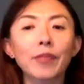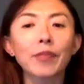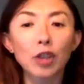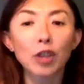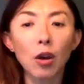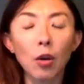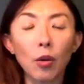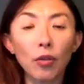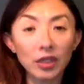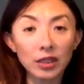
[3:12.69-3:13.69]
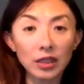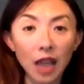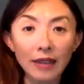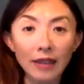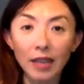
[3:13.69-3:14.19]
So the
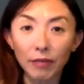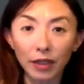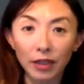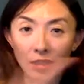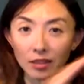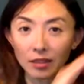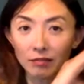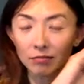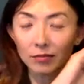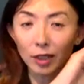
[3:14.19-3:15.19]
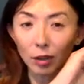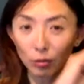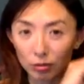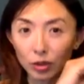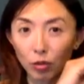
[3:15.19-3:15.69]
sun definitely doesn't,
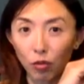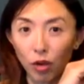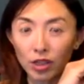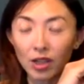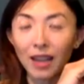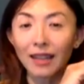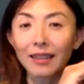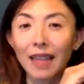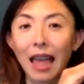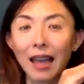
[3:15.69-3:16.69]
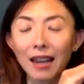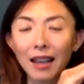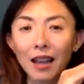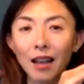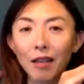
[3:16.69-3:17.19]
squish like that
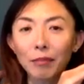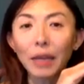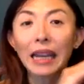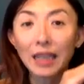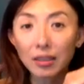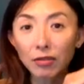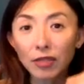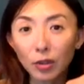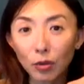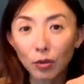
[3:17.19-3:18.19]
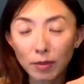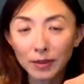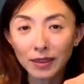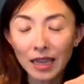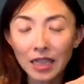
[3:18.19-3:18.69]
in its physical
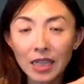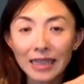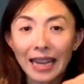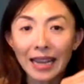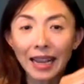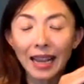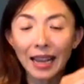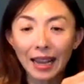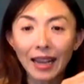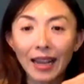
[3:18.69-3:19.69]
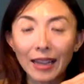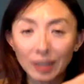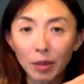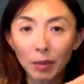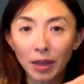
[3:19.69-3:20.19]
representation. It's
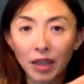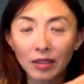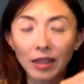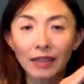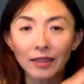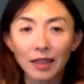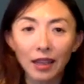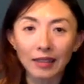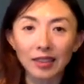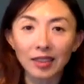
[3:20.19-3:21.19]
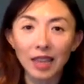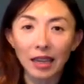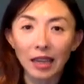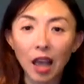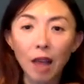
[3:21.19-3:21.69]
simply because it's
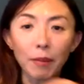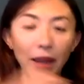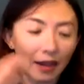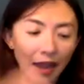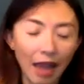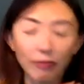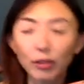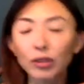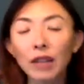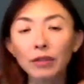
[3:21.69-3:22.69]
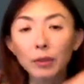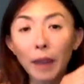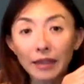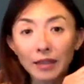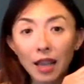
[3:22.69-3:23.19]
stacking up and you have to save
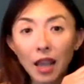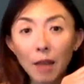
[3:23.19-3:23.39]
space.